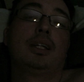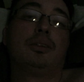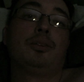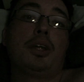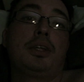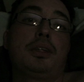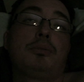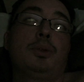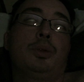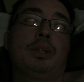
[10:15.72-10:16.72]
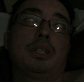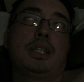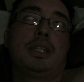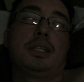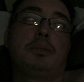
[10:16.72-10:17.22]
the more rest
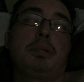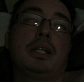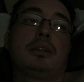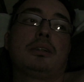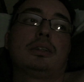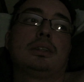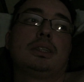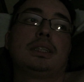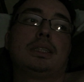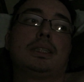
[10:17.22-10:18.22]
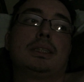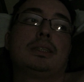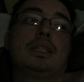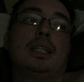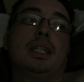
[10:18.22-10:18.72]
I get, the better. And then
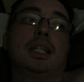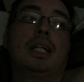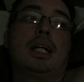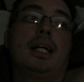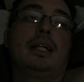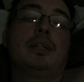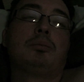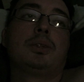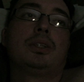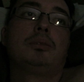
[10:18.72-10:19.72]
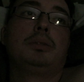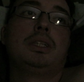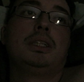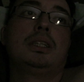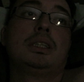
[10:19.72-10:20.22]
I am gonna
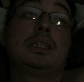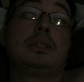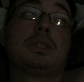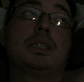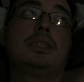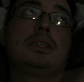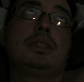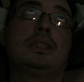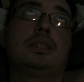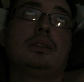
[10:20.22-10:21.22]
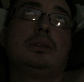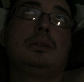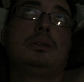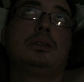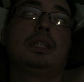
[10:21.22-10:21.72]
be considering
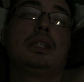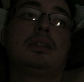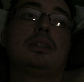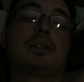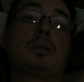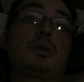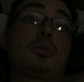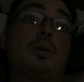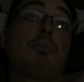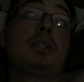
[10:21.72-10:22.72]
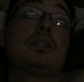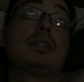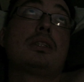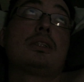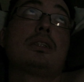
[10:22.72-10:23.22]
to get a doctor's
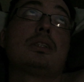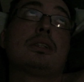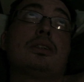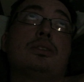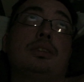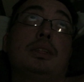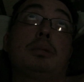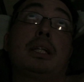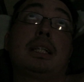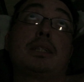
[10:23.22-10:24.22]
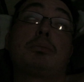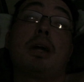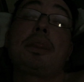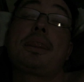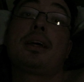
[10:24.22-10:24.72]
appointment, hopefully by next
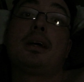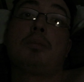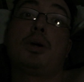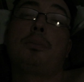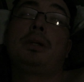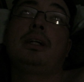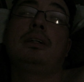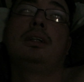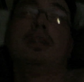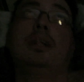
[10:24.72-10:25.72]
month, I'm hoping.